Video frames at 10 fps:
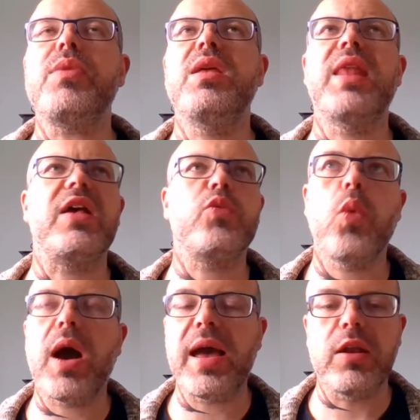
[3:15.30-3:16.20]
And that's
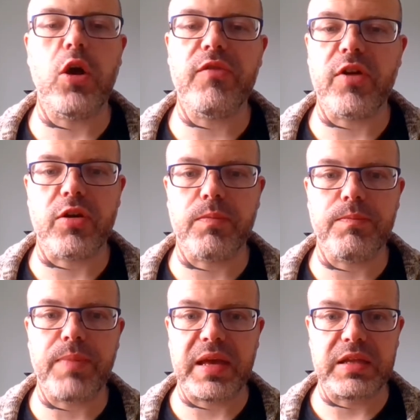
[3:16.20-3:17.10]
why a lot of our
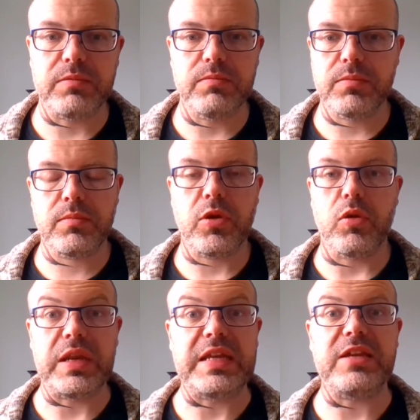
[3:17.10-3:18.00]
big,
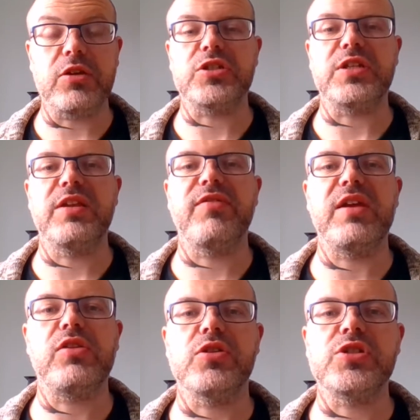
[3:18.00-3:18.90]
leaders and
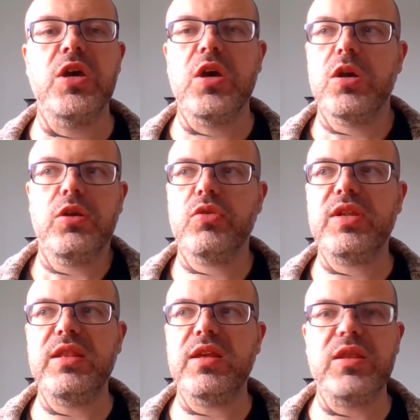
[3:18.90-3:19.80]
innovators, you'll
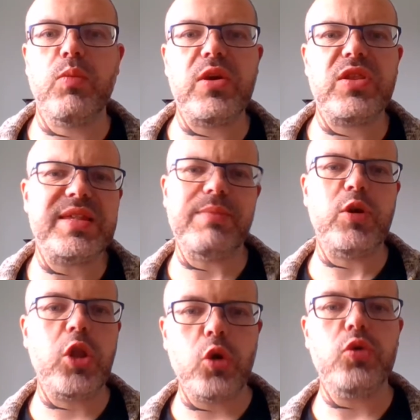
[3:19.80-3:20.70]
see they wear the same
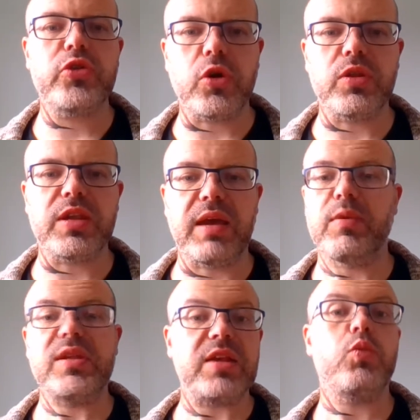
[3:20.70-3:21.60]
clothes all the time,
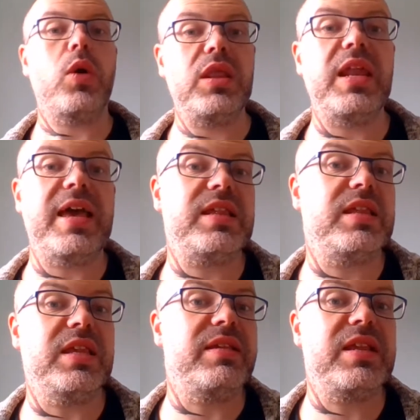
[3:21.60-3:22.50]
because that's one less
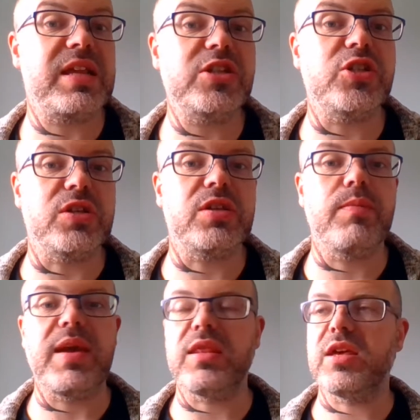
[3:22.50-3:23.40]
decision to
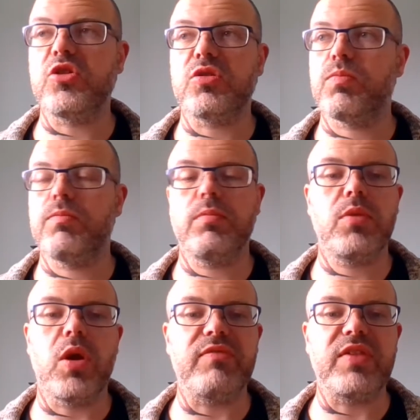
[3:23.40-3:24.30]
make. They just
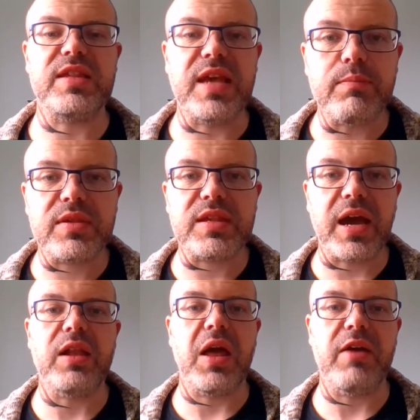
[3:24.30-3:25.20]
have the same
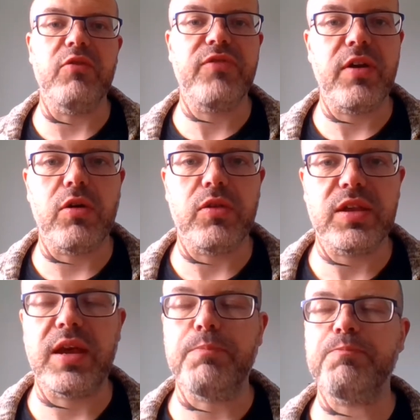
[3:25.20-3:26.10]
style outfit all the
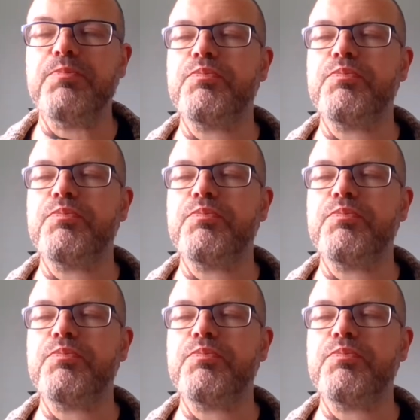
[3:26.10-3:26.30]
time.